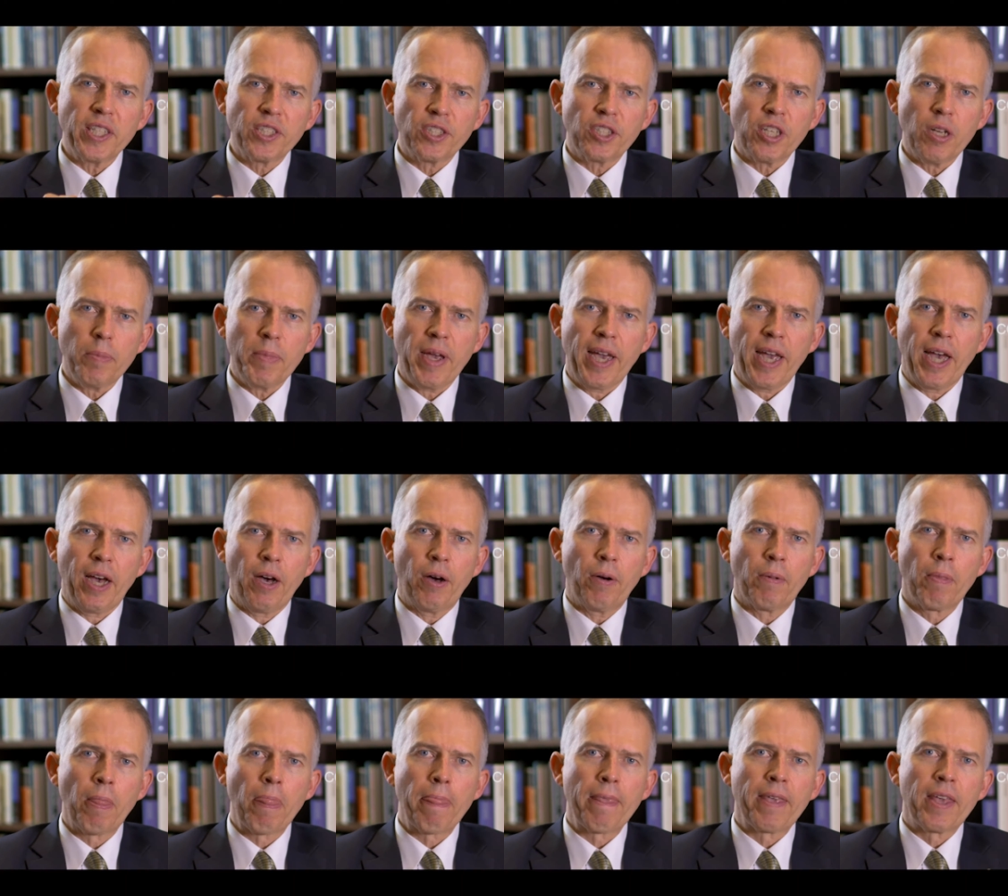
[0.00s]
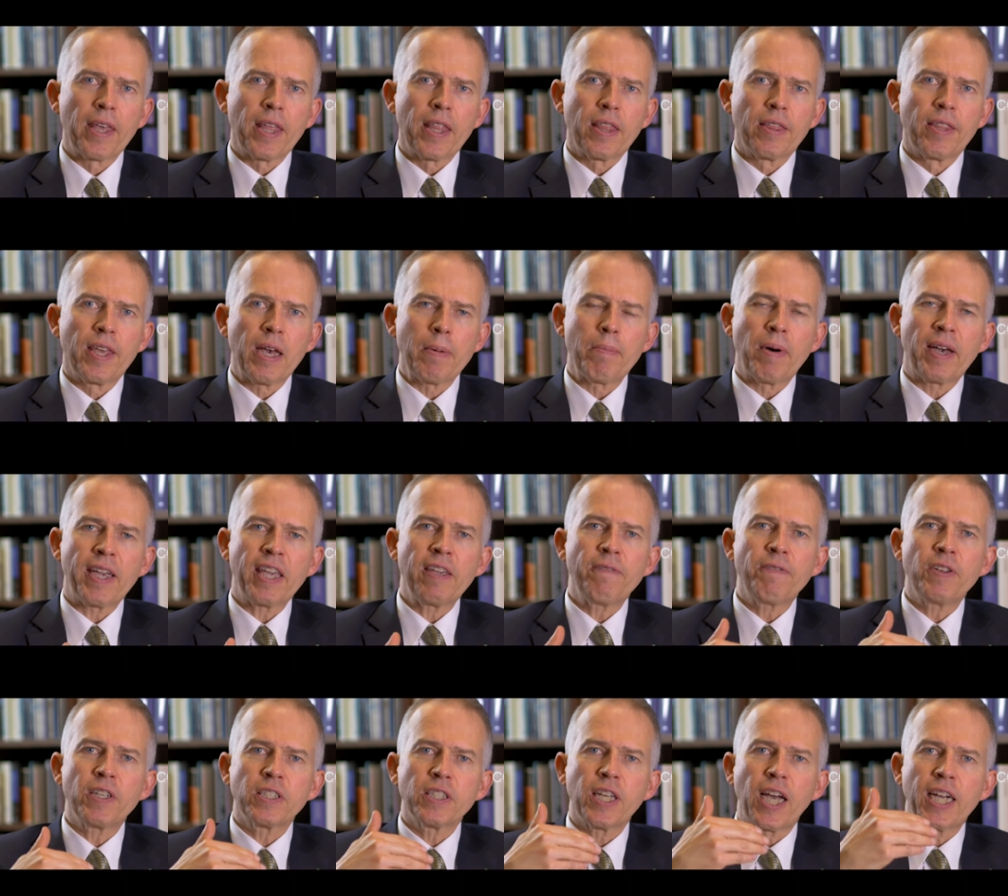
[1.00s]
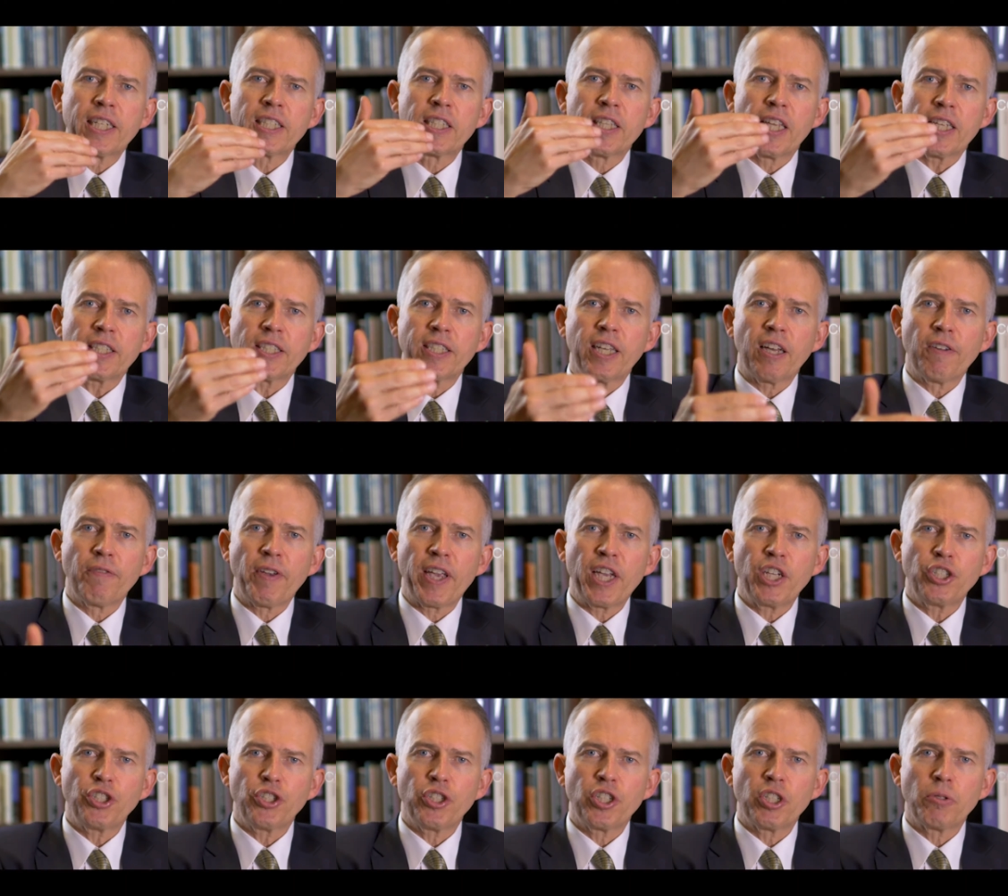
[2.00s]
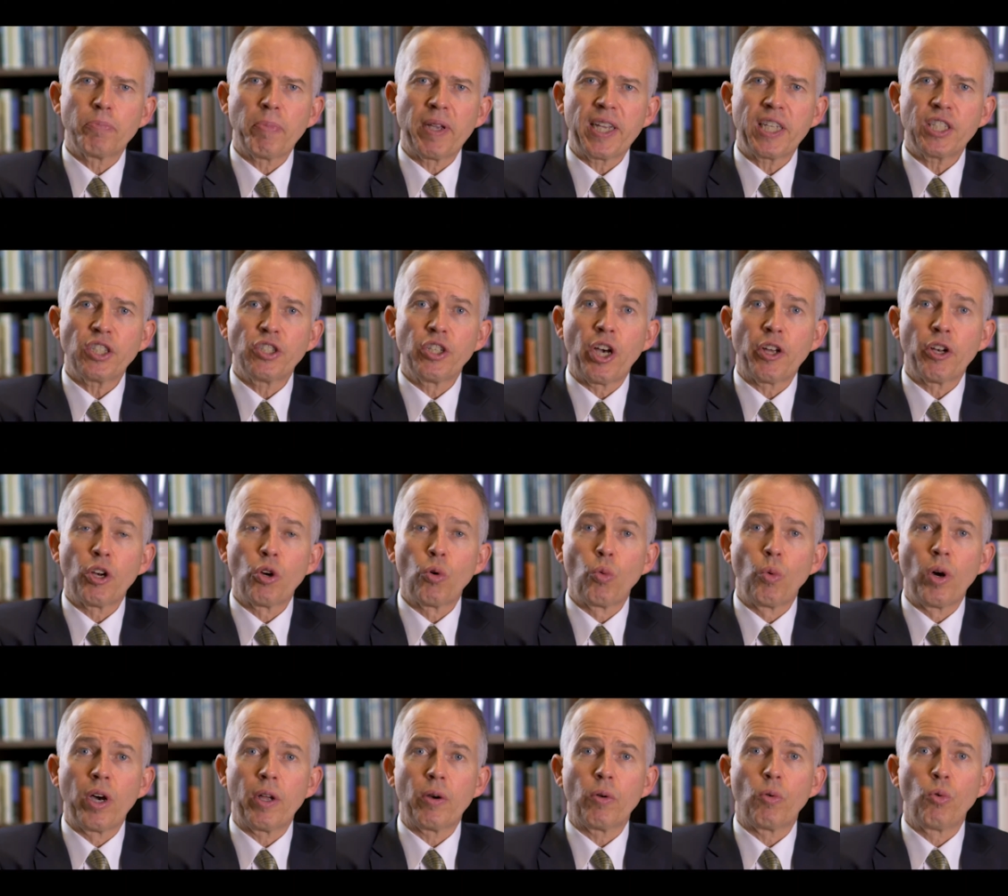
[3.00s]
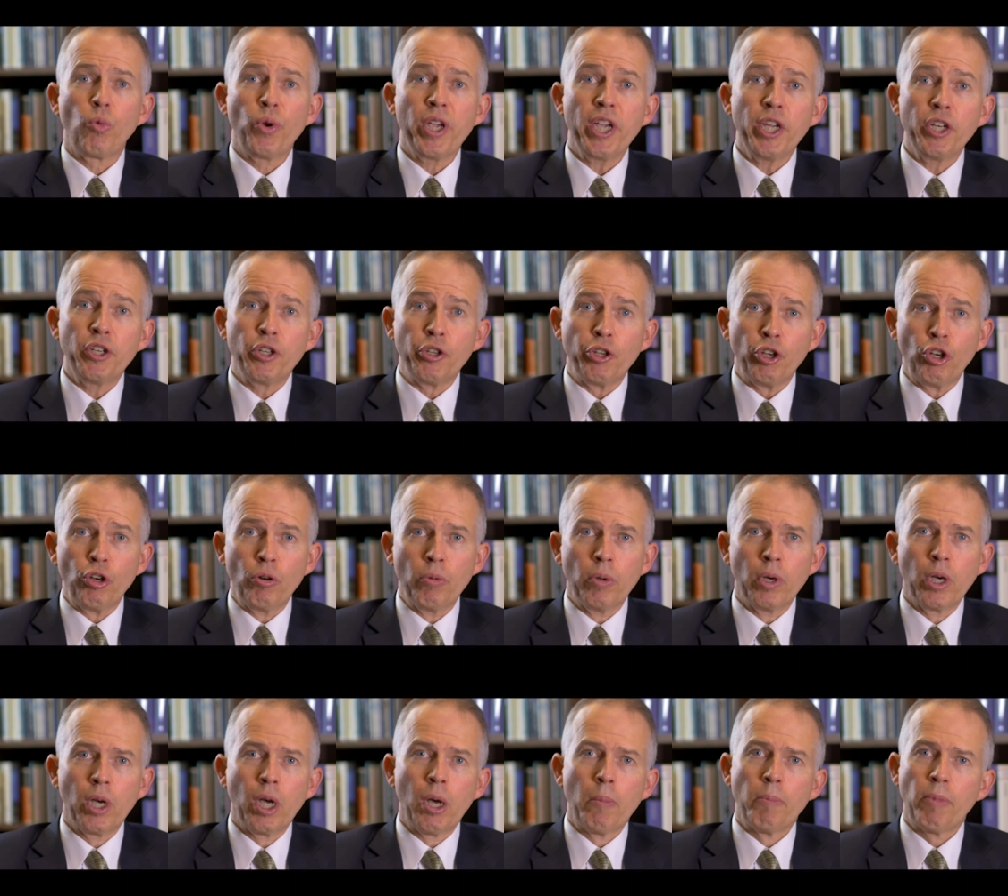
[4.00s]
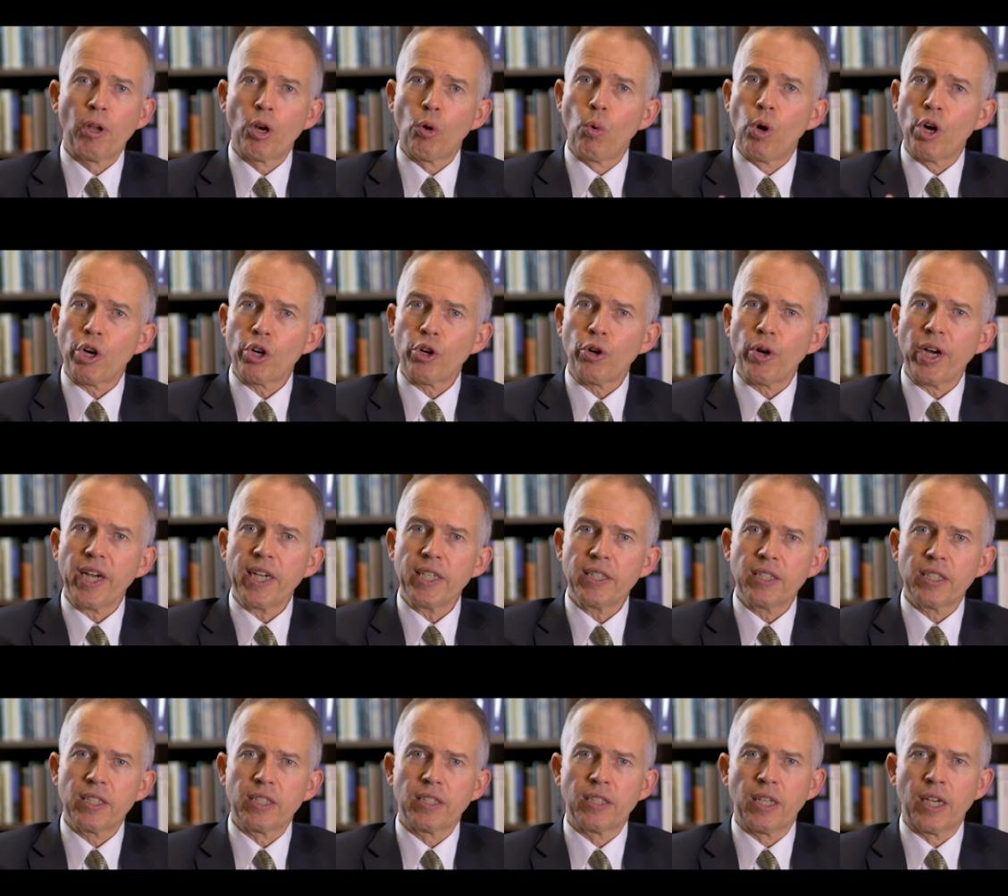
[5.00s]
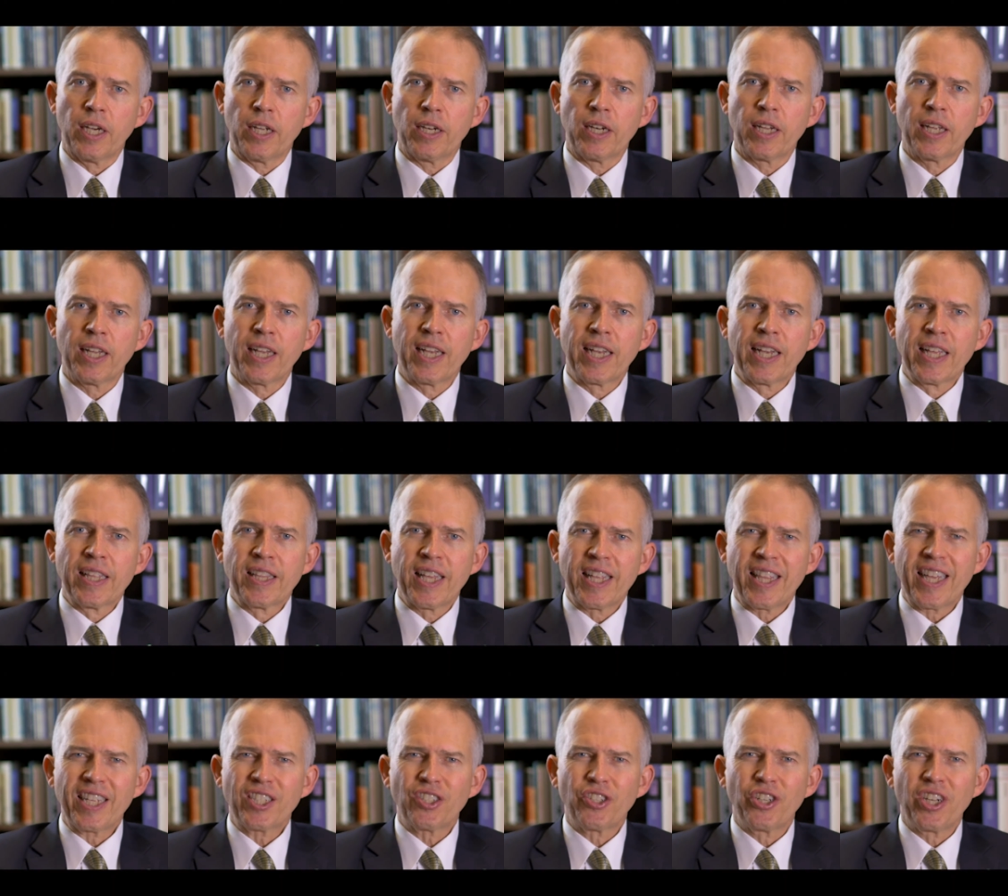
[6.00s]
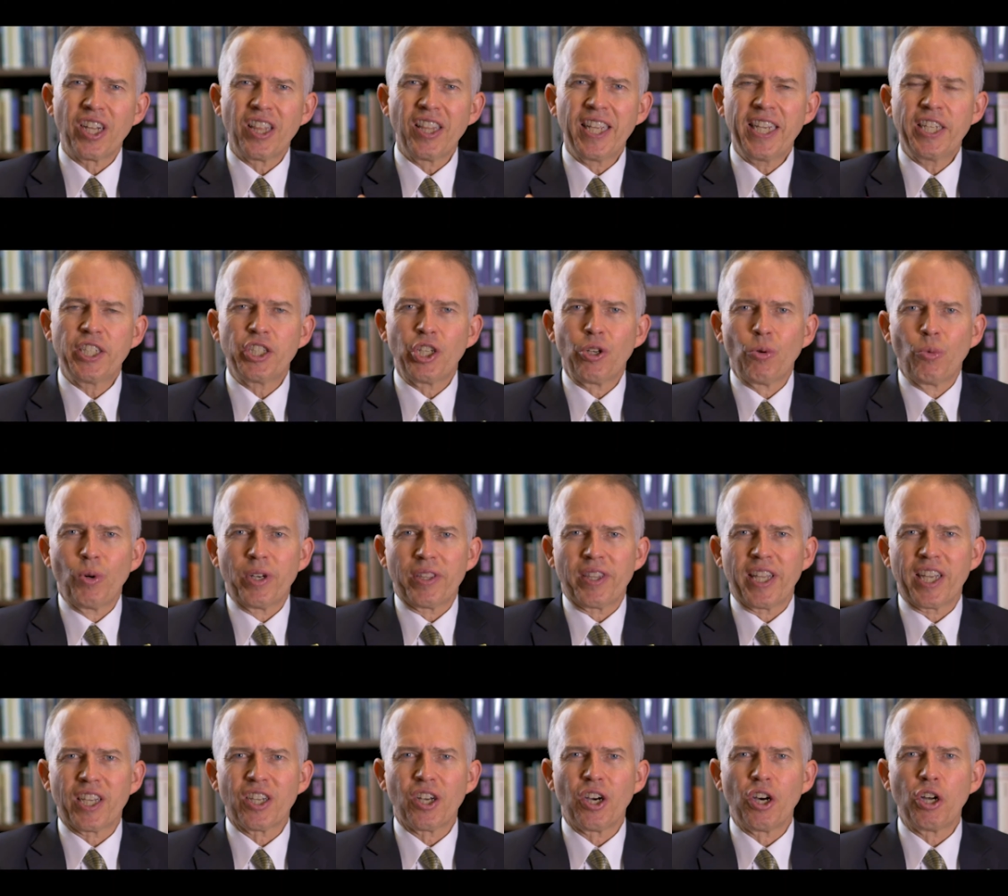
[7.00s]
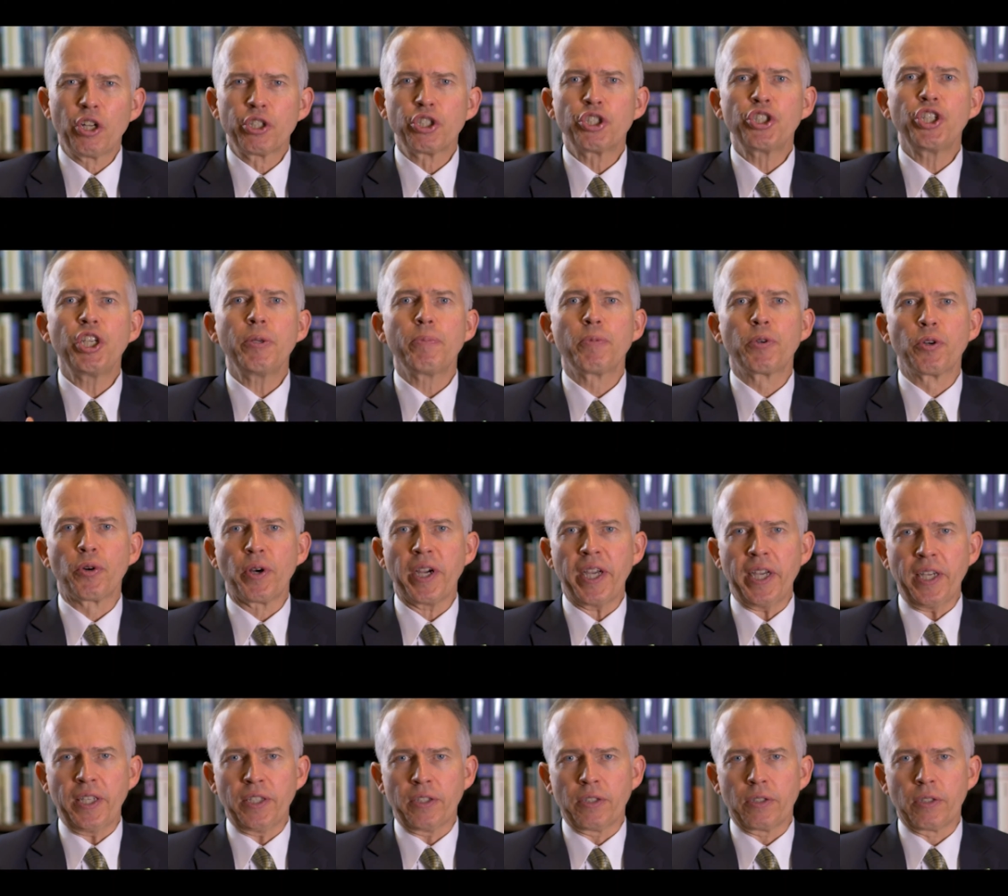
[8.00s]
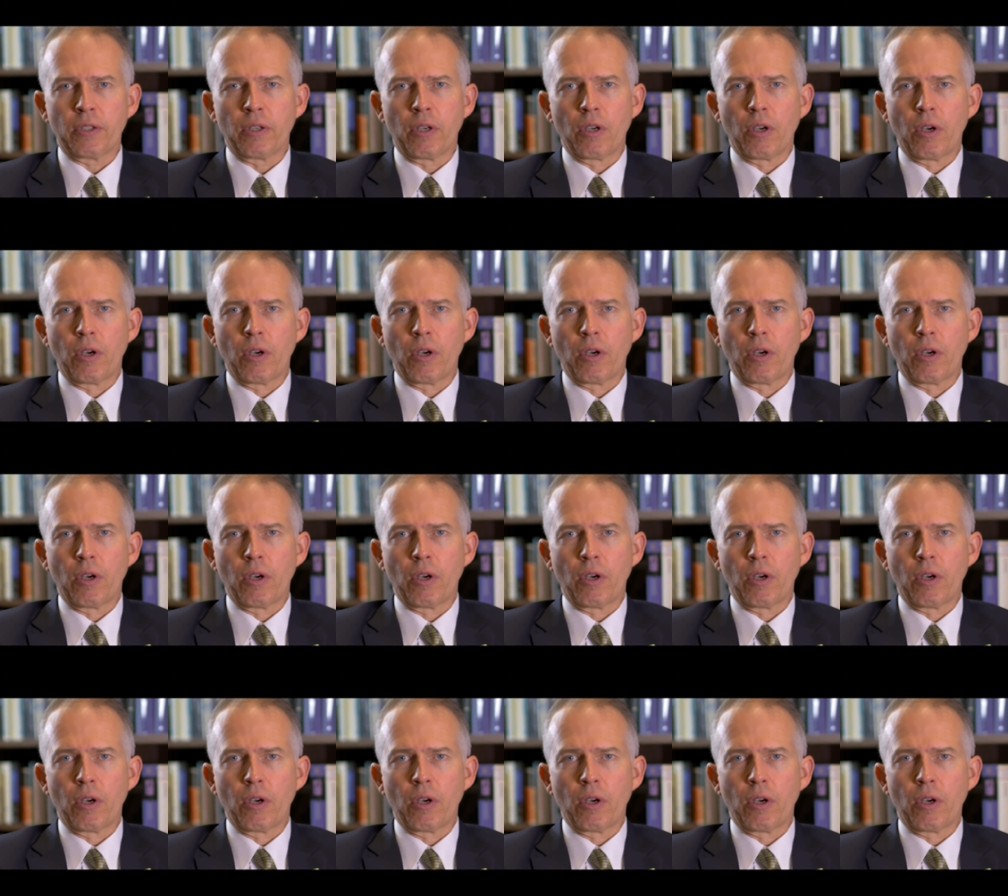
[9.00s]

somehow that by emphasizing that salvation is based not on what we do, but on what Christ has done, that that's going to lead to what they call cheap grace,